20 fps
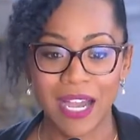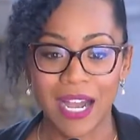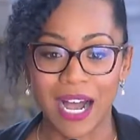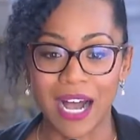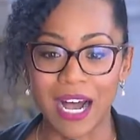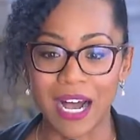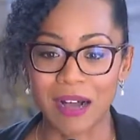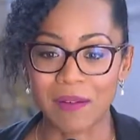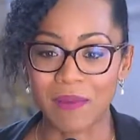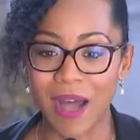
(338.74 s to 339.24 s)

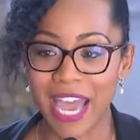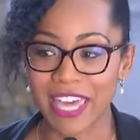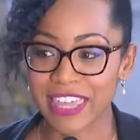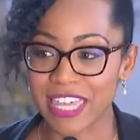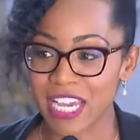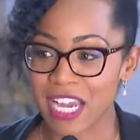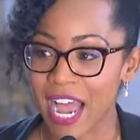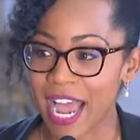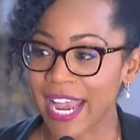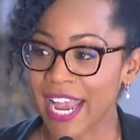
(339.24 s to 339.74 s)
I
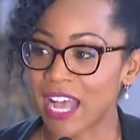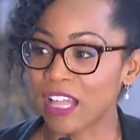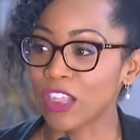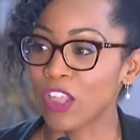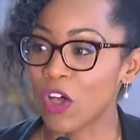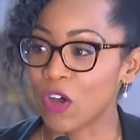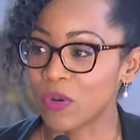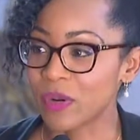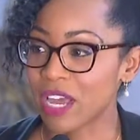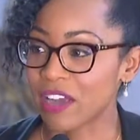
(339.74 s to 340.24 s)
think I
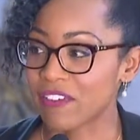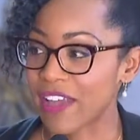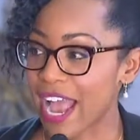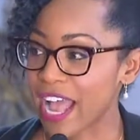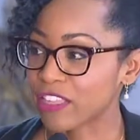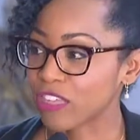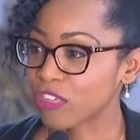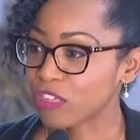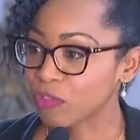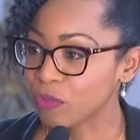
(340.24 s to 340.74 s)
alone have
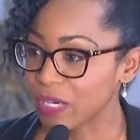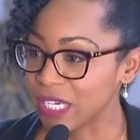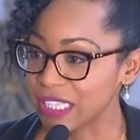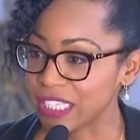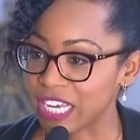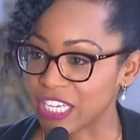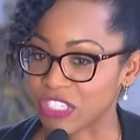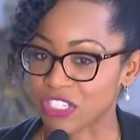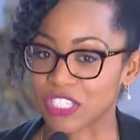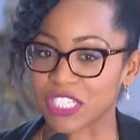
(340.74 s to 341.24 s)
had 3
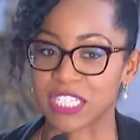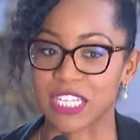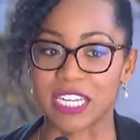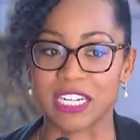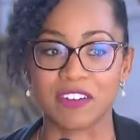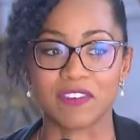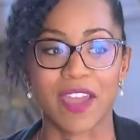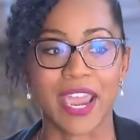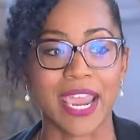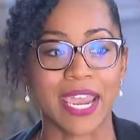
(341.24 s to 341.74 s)

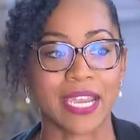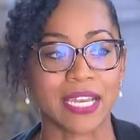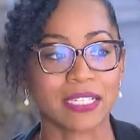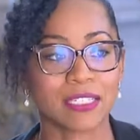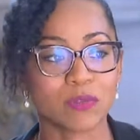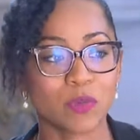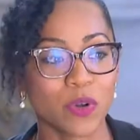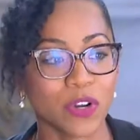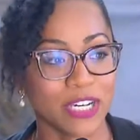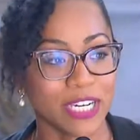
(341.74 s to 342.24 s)
legislative
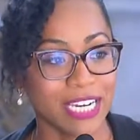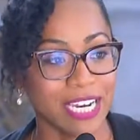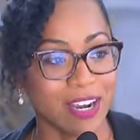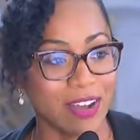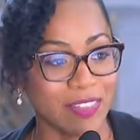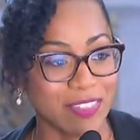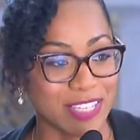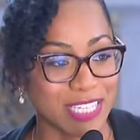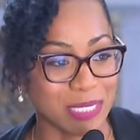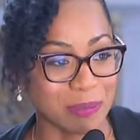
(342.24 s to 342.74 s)
aides working
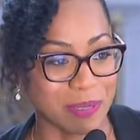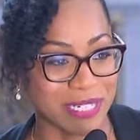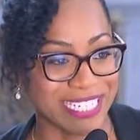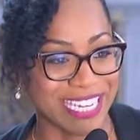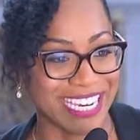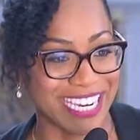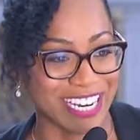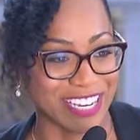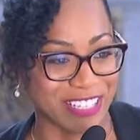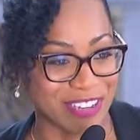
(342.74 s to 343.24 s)
on this
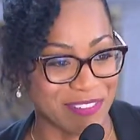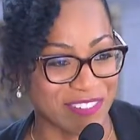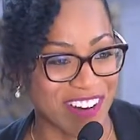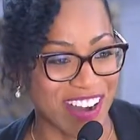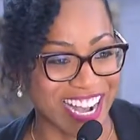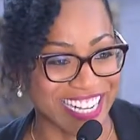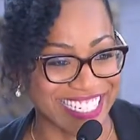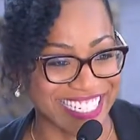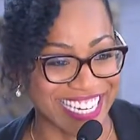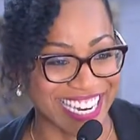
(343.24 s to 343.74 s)
particular
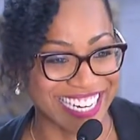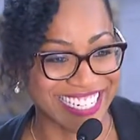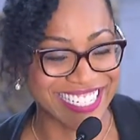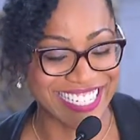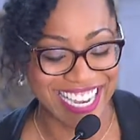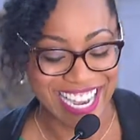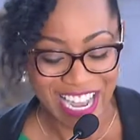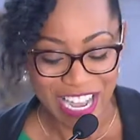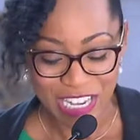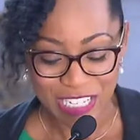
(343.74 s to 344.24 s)
project.
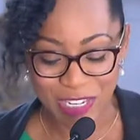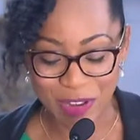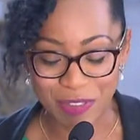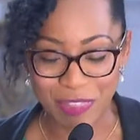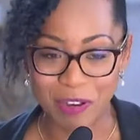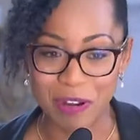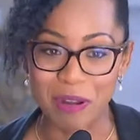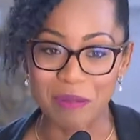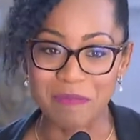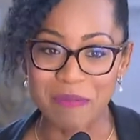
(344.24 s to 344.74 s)
So
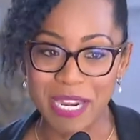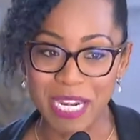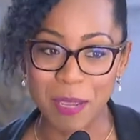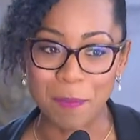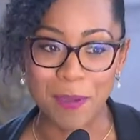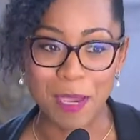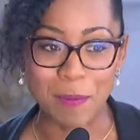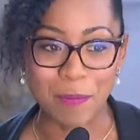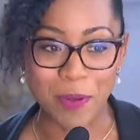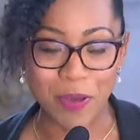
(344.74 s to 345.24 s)
there are many
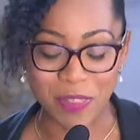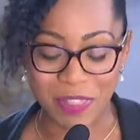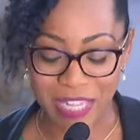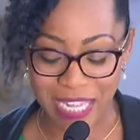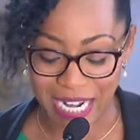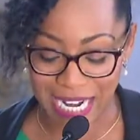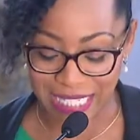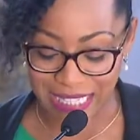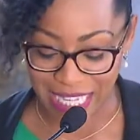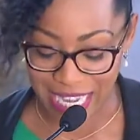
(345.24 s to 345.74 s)
people
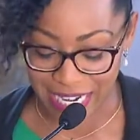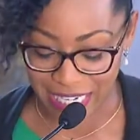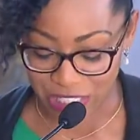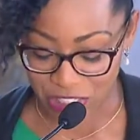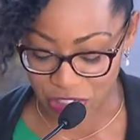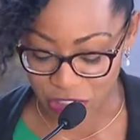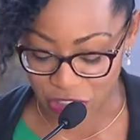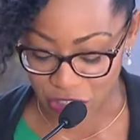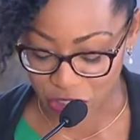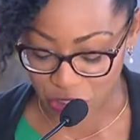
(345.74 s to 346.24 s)
that I'd like
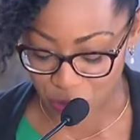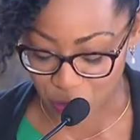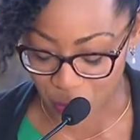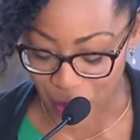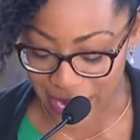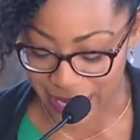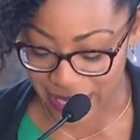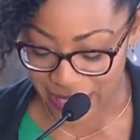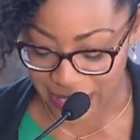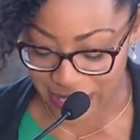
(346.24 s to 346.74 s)
to just
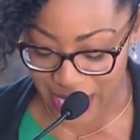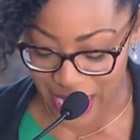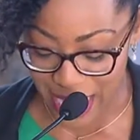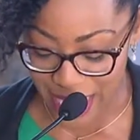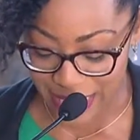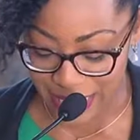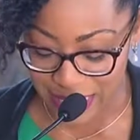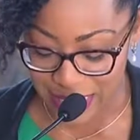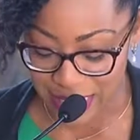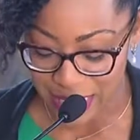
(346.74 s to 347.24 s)

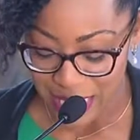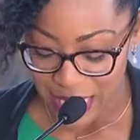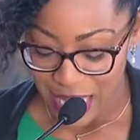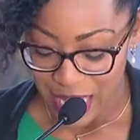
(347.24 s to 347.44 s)
recognize.